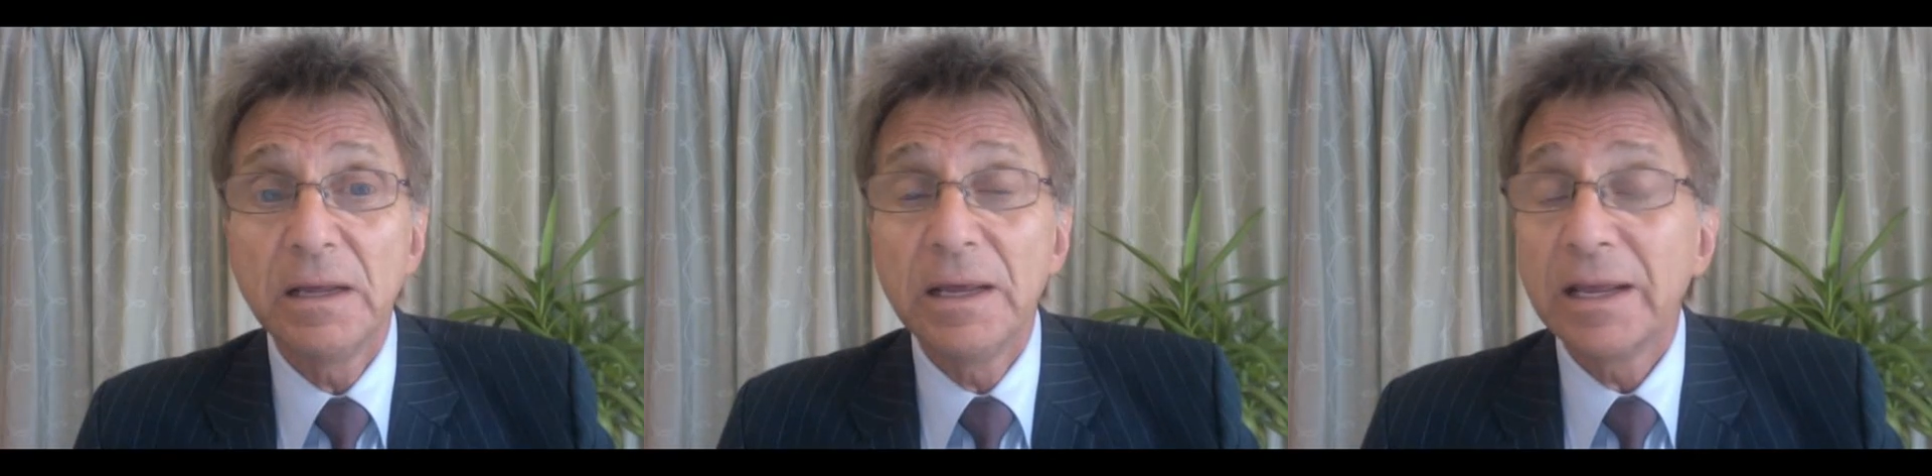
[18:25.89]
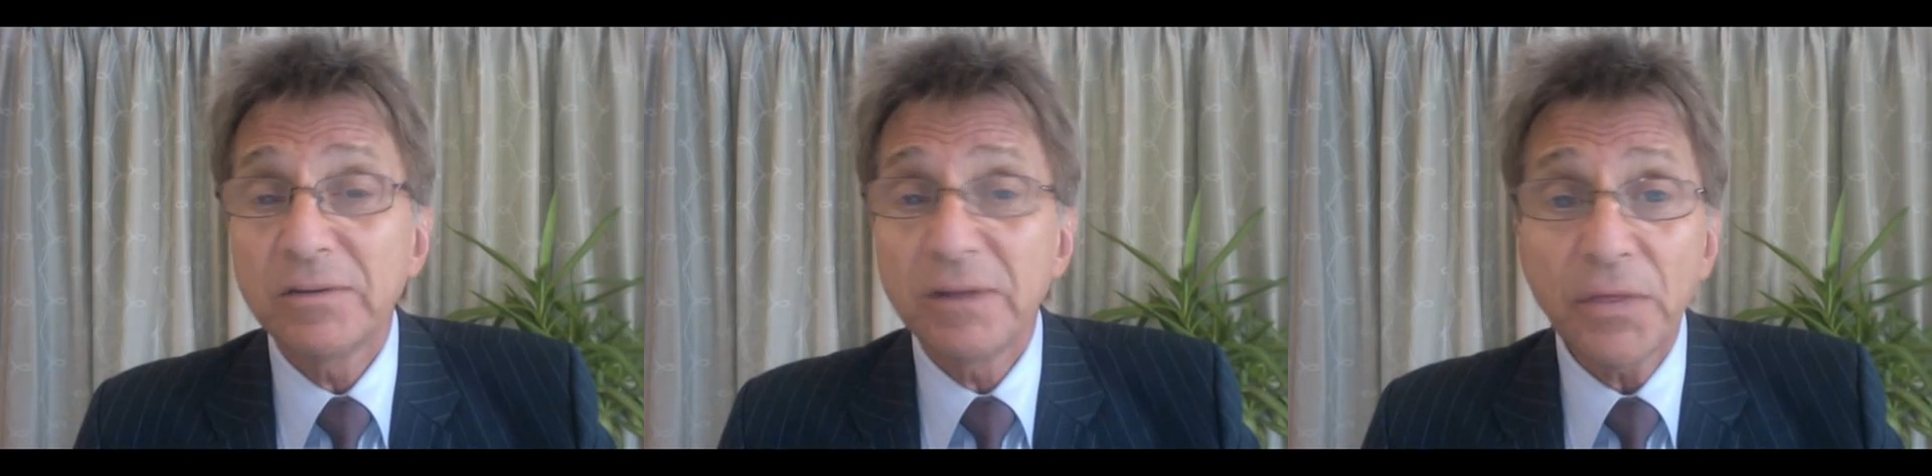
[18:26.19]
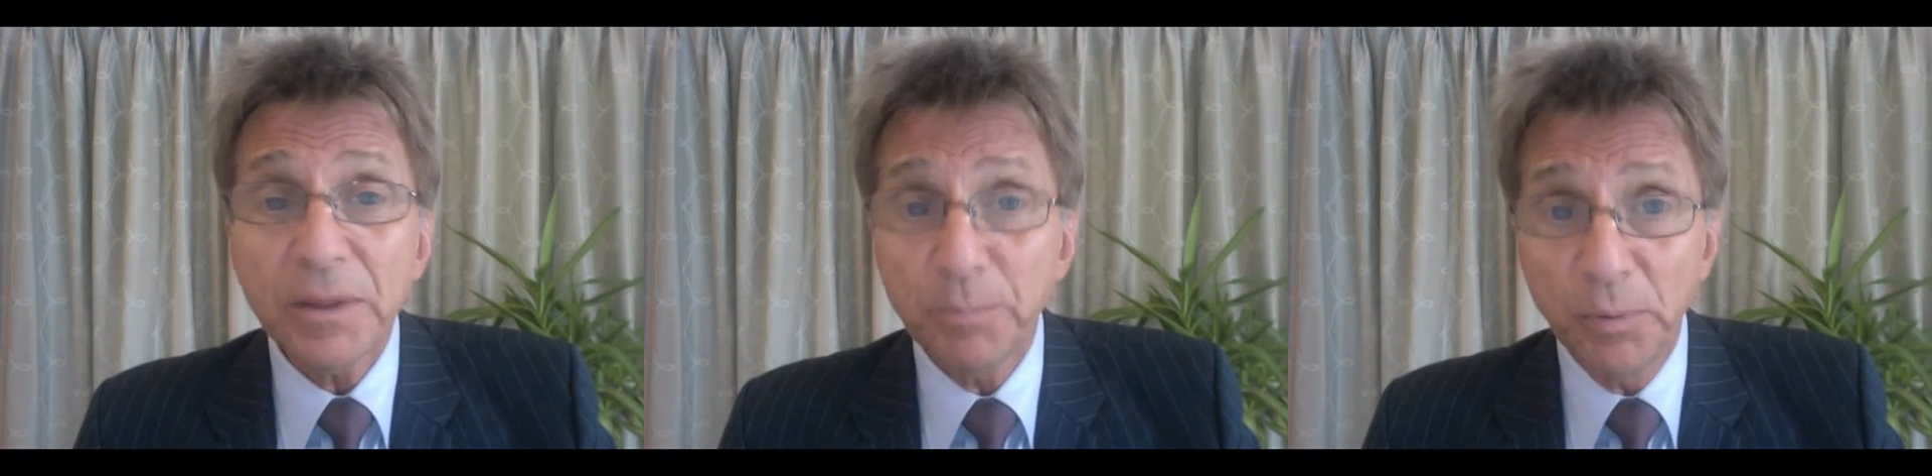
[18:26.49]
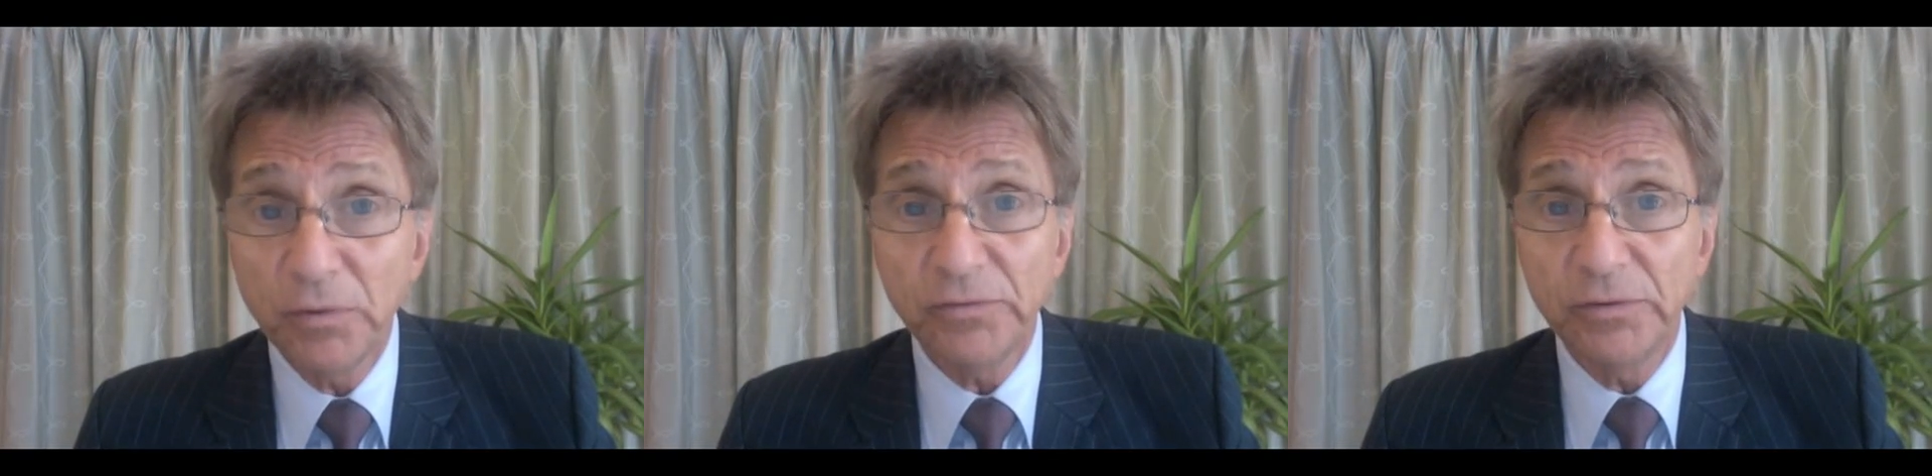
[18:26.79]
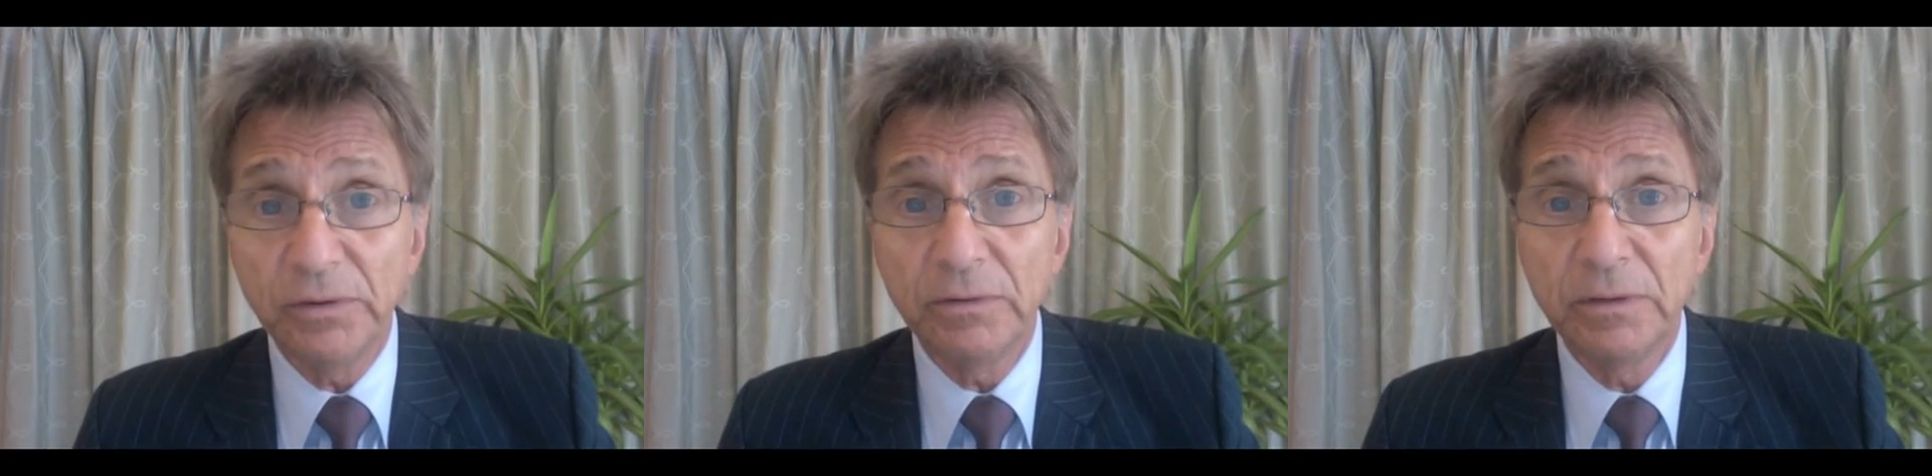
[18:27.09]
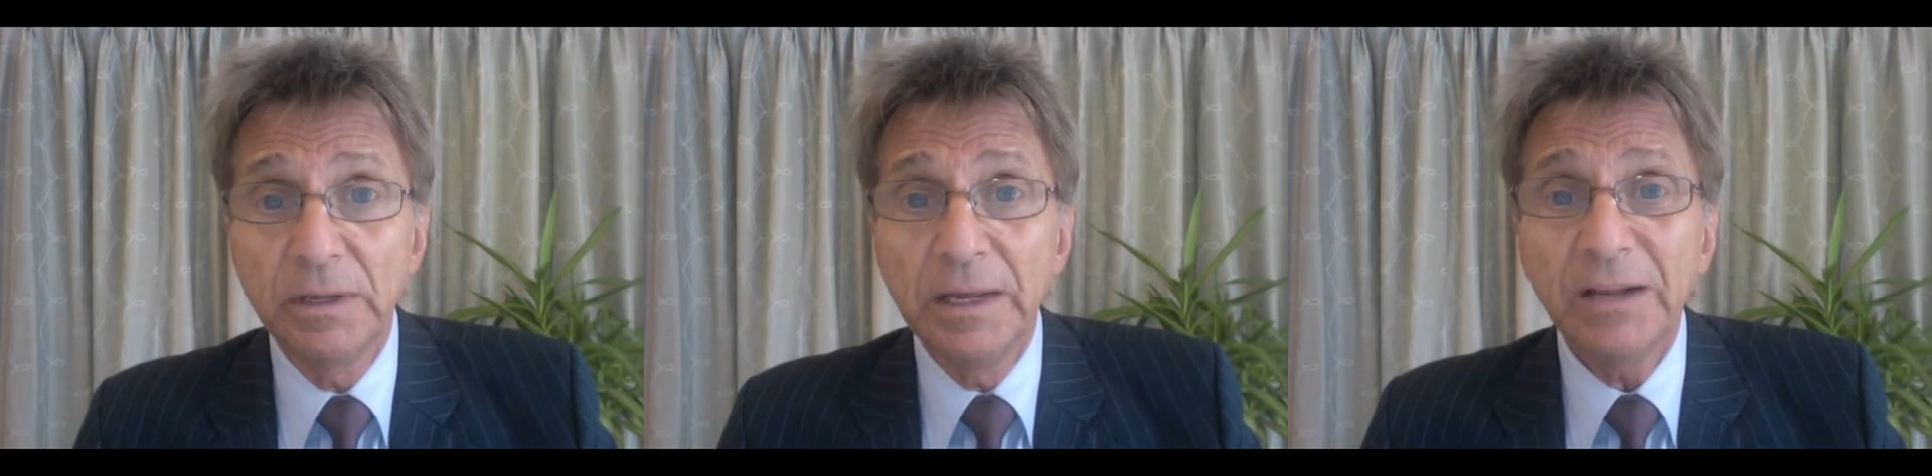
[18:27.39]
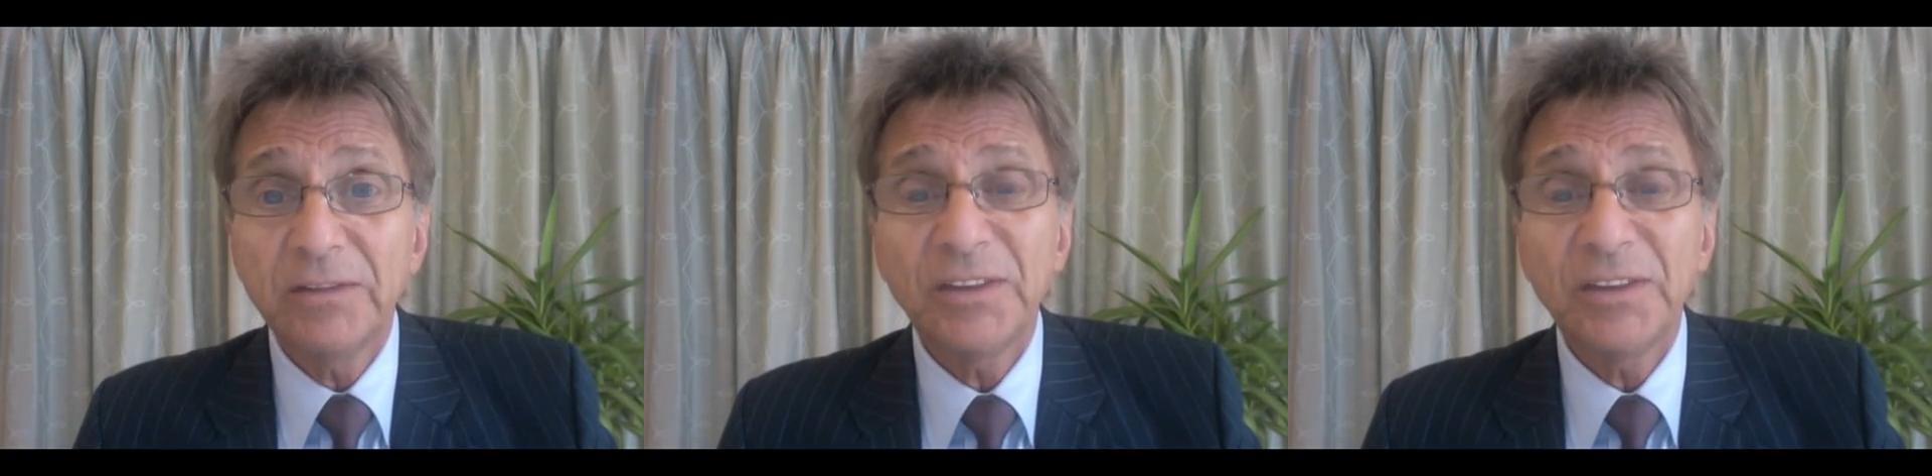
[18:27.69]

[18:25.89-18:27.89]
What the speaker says: It's nothing personal. It's